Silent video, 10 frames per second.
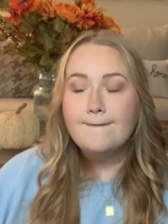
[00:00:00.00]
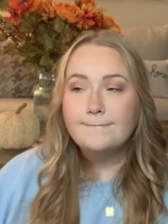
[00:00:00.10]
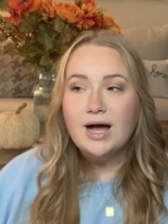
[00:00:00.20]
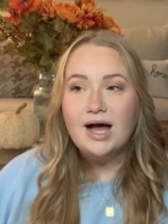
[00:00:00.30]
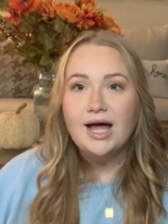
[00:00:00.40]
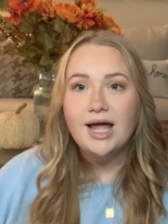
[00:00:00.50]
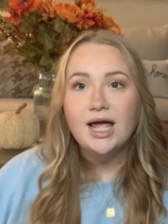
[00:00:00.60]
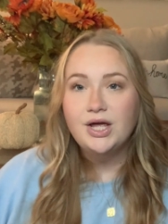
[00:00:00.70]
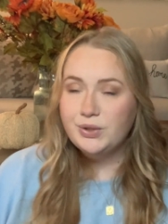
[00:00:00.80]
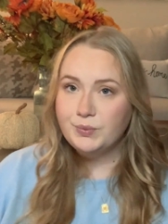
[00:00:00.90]
my
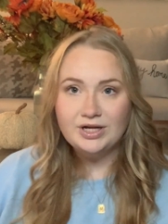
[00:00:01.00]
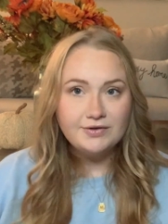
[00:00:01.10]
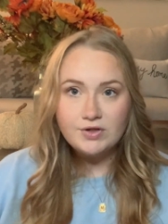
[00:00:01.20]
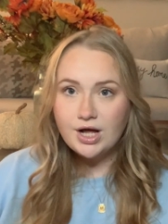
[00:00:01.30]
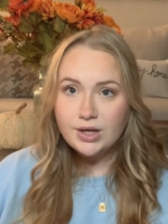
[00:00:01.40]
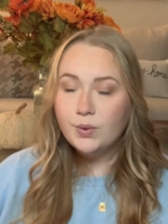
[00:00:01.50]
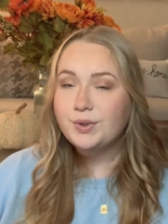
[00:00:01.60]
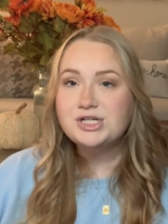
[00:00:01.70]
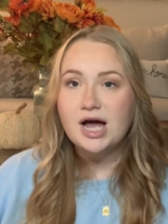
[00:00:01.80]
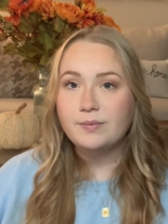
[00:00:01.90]
reading vlog,
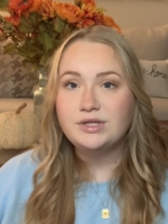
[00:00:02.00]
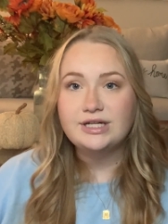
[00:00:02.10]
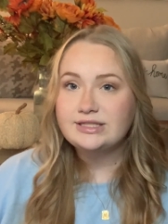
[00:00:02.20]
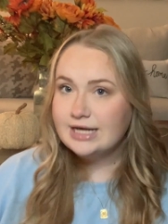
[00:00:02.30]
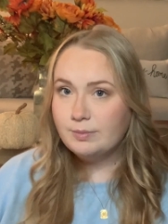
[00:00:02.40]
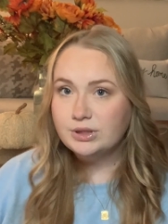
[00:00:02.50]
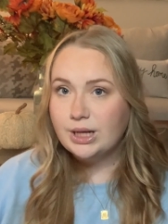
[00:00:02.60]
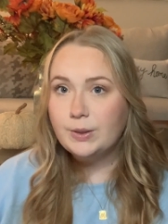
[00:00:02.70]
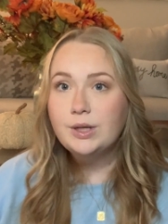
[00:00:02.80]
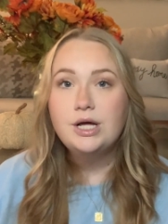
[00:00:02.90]
which I will link down
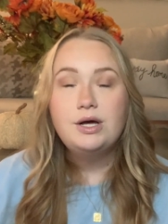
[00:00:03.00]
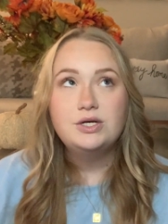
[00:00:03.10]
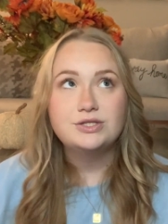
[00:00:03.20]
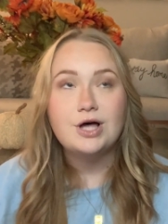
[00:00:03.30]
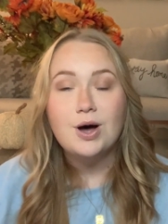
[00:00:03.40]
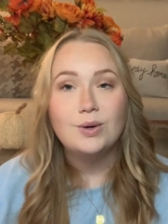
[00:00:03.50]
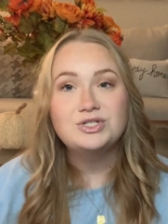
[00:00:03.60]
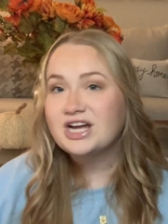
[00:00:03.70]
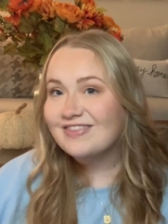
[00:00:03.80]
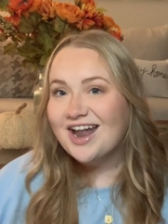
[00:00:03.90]
below. So
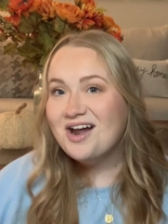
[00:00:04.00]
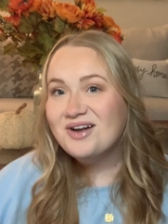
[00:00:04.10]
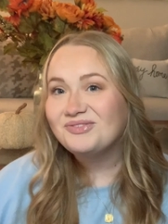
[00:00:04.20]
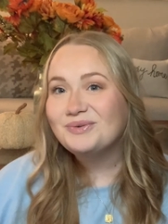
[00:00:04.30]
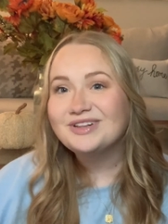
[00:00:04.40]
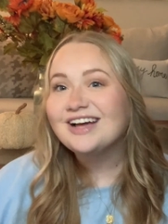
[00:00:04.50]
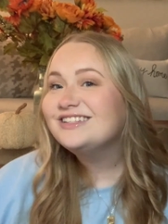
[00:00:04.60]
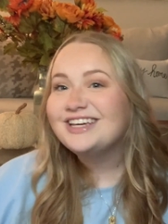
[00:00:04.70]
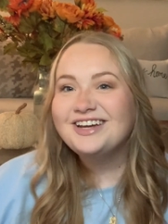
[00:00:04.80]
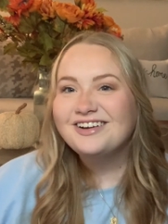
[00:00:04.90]
check that out if you would like
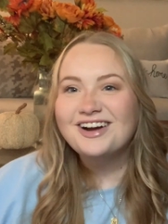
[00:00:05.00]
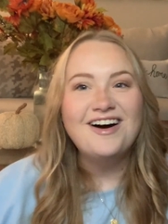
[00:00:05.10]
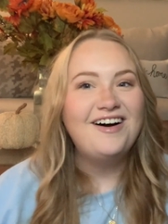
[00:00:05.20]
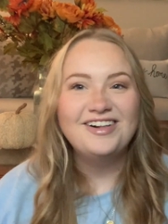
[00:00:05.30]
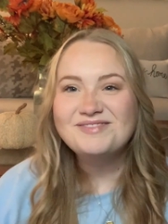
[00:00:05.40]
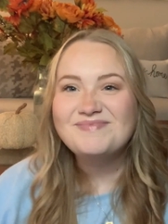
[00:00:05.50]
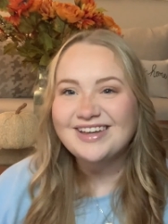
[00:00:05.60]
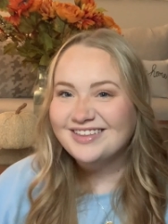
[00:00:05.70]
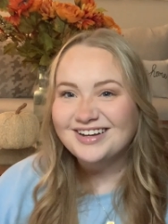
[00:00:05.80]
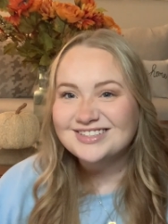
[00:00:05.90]
to hear all my
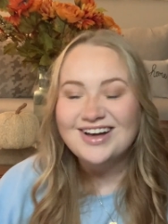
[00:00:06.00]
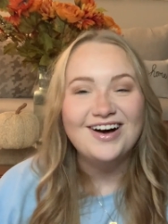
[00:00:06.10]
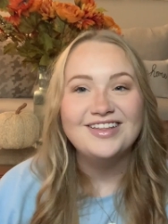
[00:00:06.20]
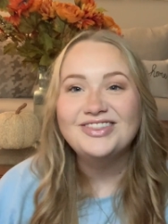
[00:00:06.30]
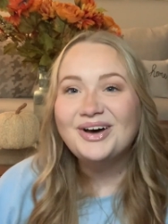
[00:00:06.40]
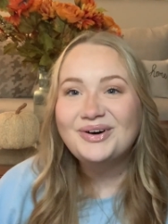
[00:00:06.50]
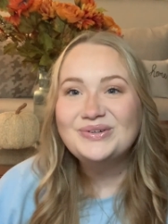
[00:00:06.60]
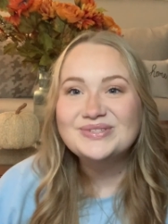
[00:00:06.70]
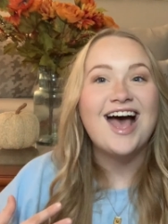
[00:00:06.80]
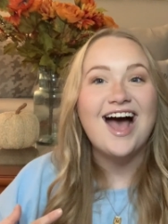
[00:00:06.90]
thoughts on
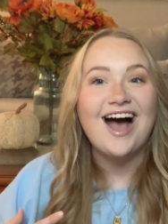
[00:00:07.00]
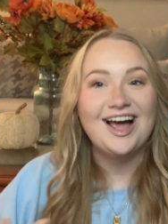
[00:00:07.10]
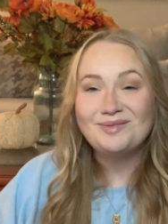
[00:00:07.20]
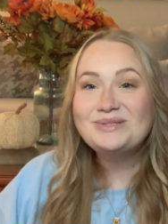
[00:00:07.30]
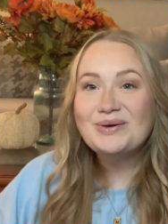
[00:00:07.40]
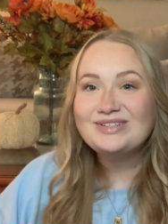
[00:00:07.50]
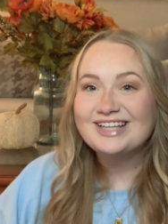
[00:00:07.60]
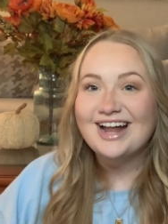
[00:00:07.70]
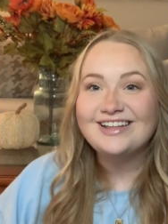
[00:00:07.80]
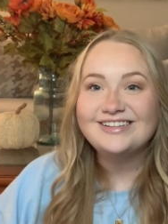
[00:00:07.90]
those. I am so
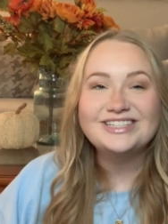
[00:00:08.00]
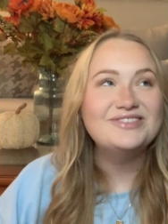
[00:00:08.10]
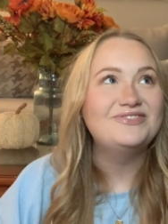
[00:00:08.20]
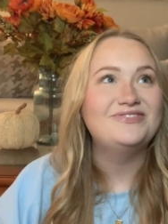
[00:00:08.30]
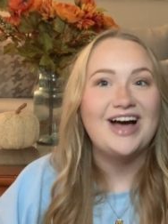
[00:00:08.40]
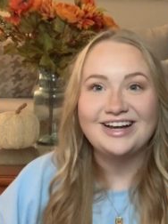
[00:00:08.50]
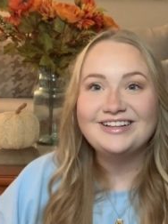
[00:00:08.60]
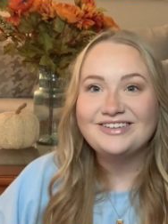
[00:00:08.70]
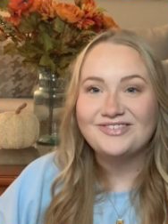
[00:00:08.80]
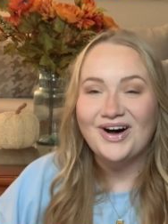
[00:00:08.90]
excited that it's
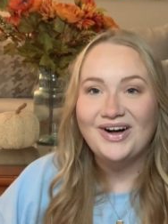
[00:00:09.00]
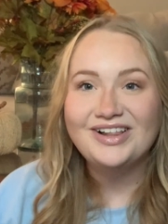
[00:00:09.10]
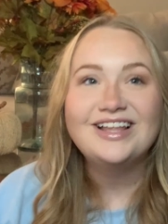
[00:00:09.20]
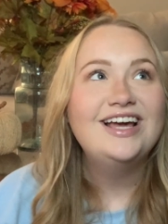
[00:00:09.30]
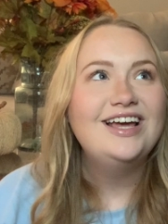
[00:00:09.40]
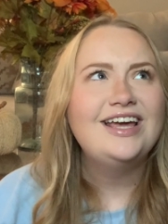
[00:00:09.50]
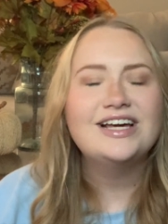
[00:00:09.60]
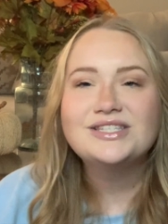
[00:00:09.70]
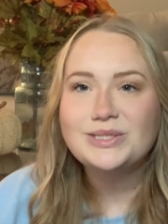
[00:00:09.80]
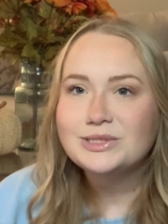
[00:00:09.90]
finally fall.
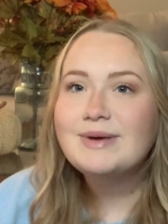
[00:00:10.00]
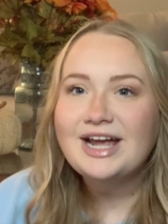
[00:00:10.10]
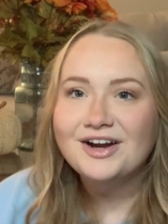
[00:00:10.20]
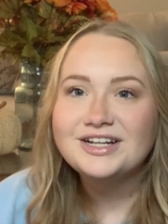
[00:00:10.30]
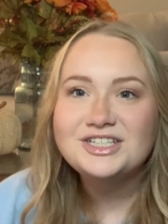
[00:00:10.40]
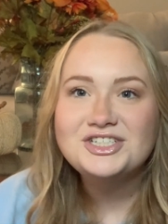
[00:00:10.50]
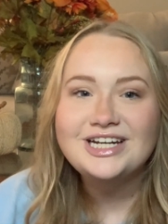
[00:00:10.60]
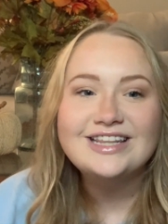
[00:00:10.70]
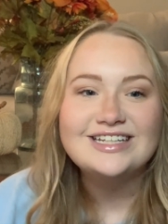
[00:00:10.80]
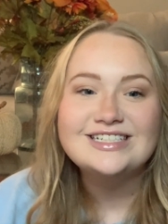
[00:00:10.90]
Excuse my air
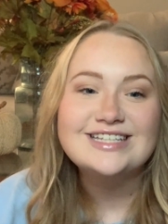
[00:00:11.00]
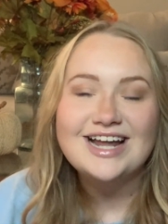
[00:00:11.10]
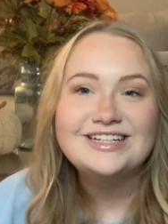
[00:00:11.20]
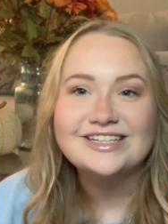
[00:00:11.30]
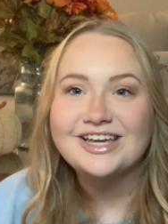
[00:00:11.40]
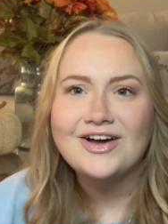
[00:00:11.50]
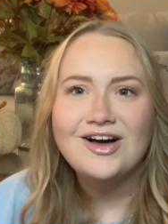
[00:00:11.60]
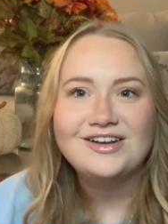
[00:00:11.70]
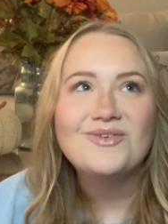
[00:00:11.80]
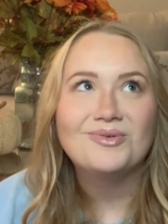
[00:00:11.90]
conditioning that decided to kick
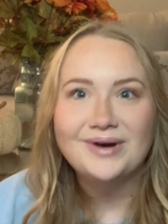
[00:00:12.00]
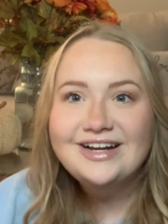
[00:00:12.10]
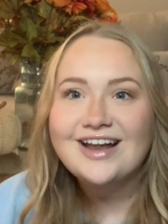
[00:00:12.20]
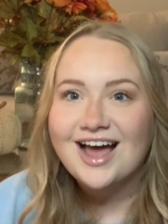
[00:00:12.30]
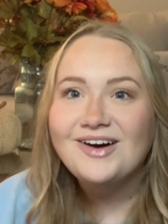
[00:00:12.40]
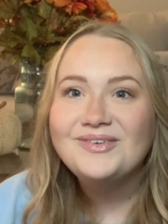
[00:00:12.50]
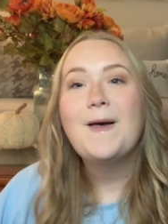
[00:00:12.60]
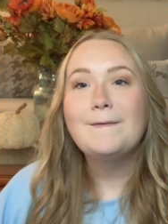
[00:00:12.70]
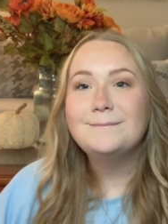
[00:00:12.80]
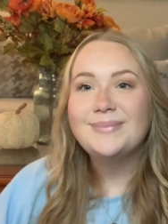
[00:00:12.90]
on right now,
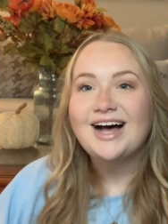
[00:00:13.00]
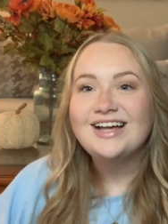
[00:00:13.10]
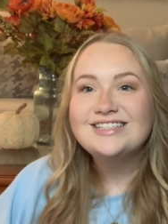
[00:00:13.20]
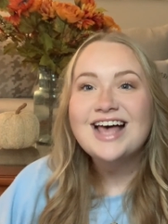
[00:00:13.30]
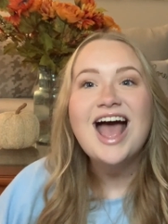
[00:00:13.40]
but